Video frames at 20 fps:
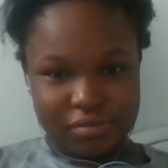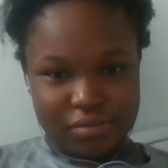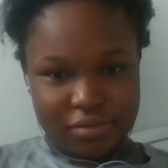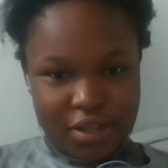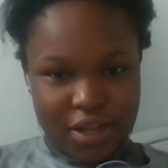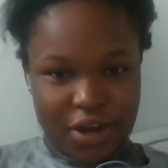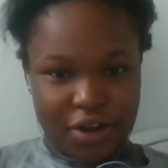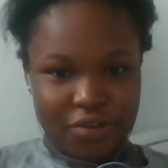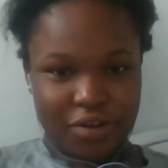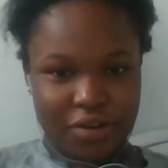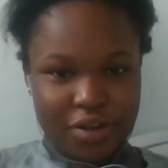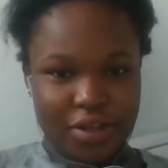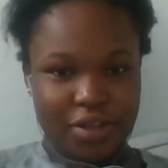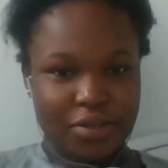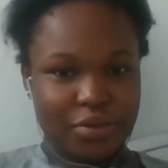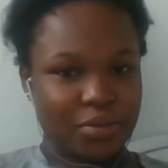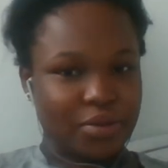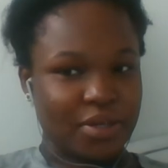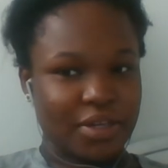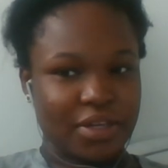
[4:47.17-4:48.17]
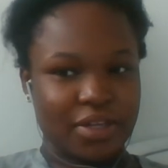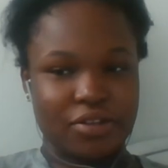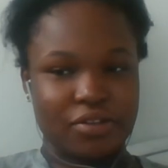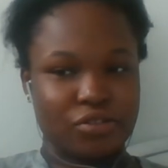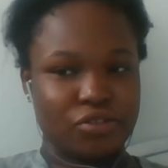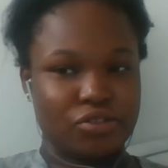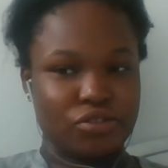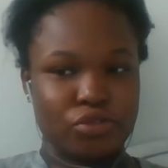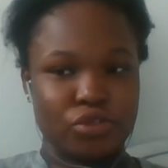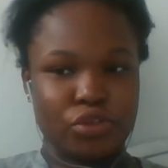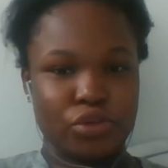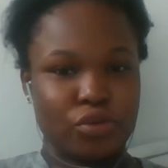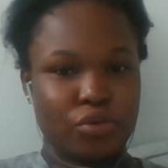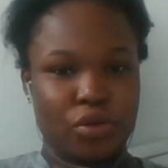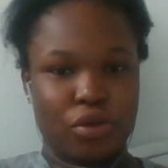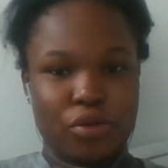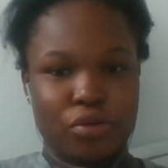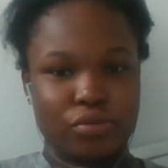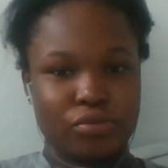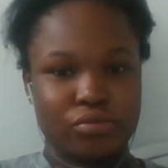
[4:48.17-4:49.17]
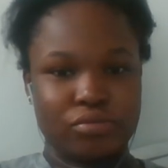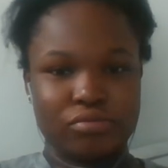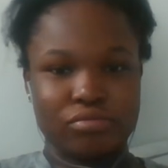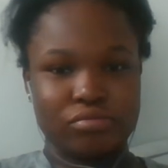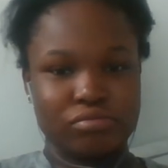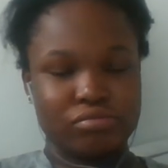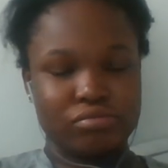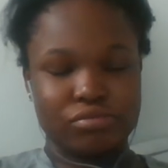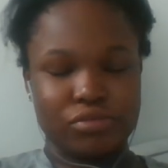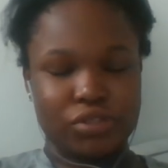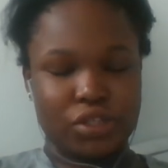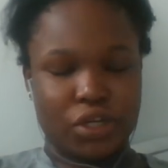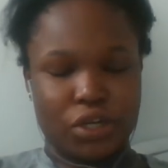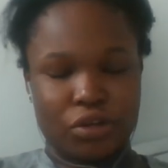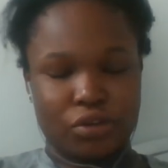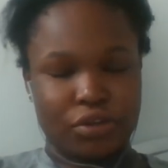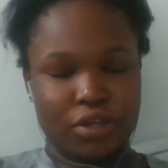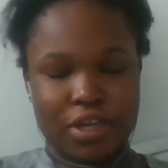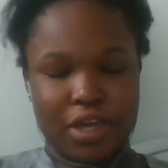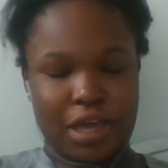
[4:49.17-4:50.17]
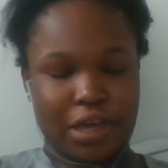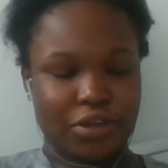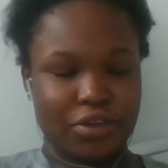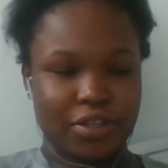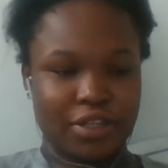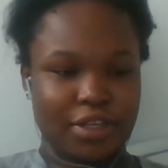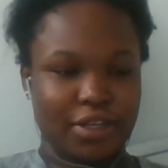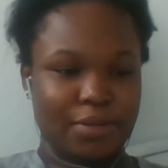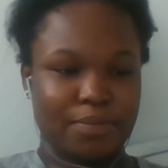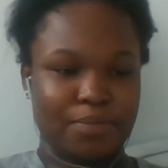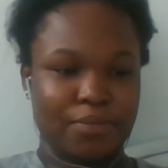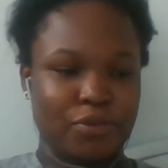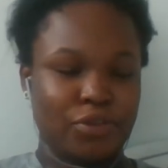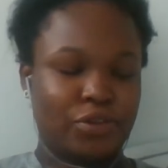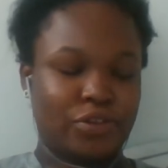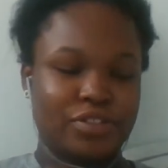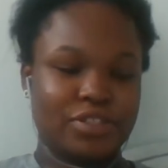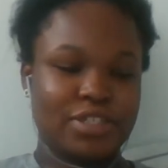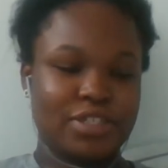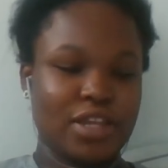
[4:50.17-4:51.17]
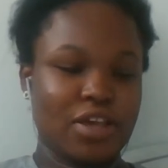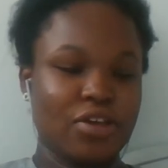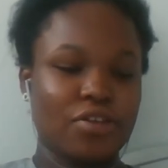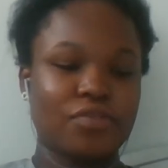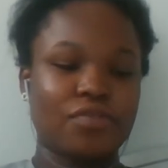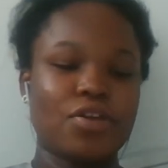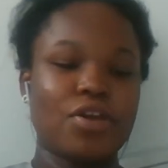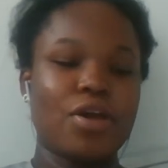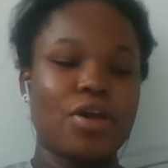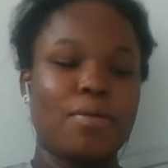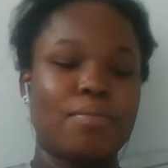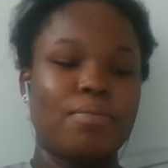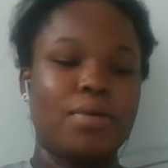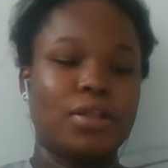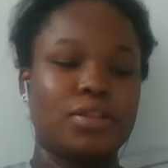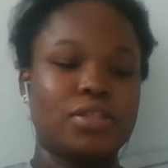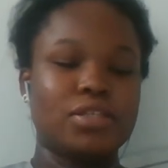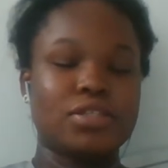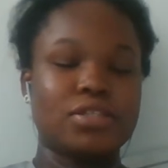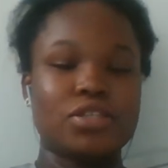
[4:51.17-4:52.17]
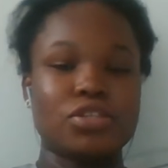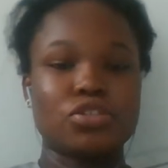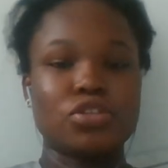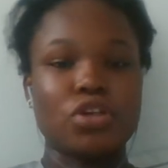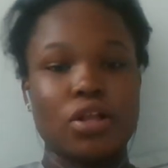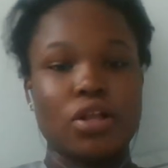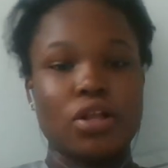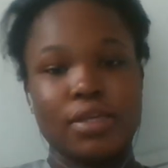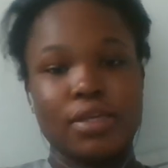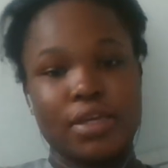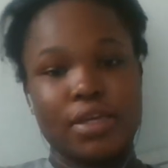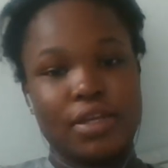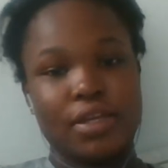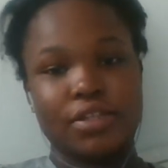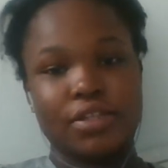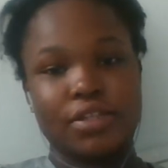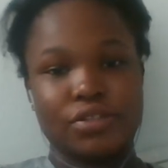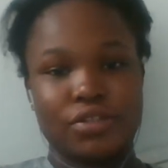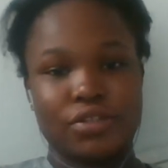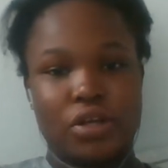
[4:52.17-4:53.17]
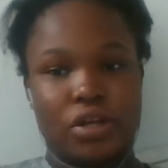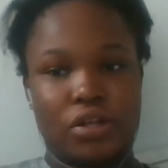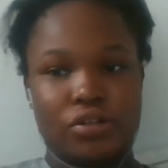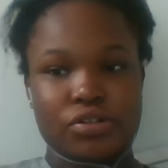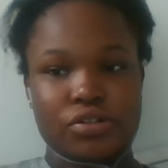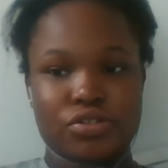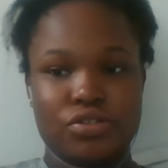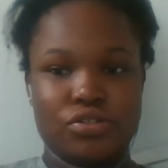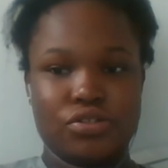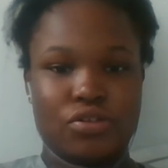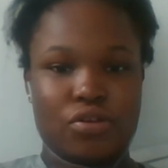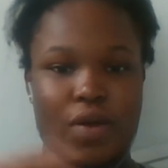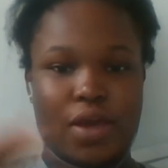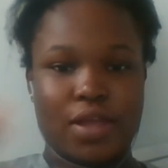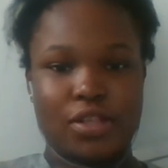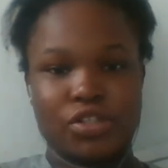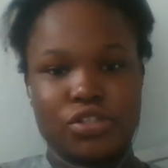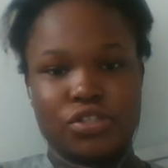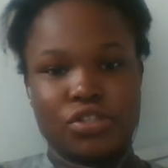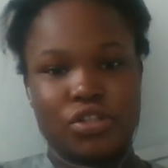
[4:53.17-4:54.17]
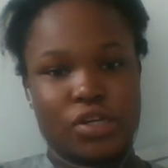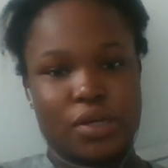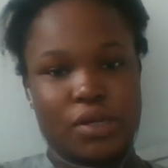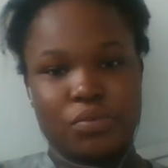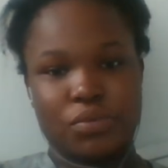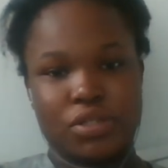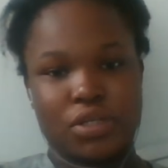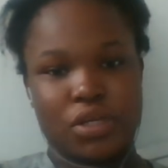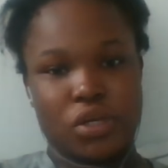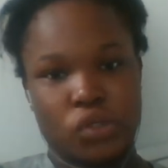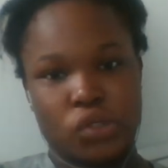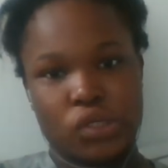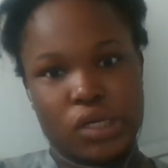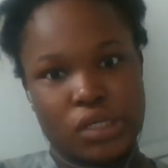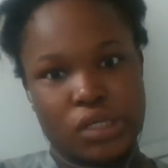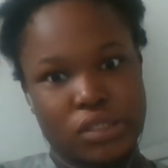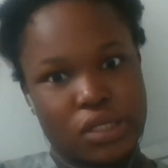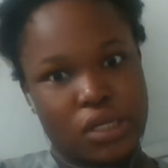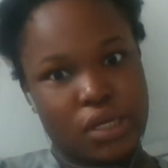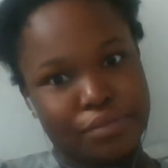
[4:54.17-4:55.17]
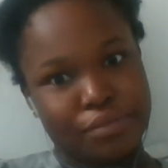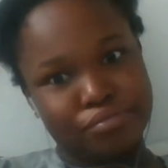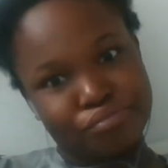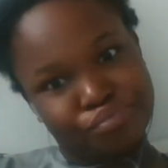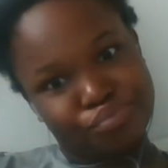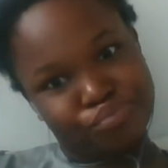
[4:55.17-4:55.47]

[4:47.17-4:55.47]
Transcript: Naira. You can do your own, you know, calculate it yourself, but this is all in Canadian dollars, so I just thought I would tell you guys that.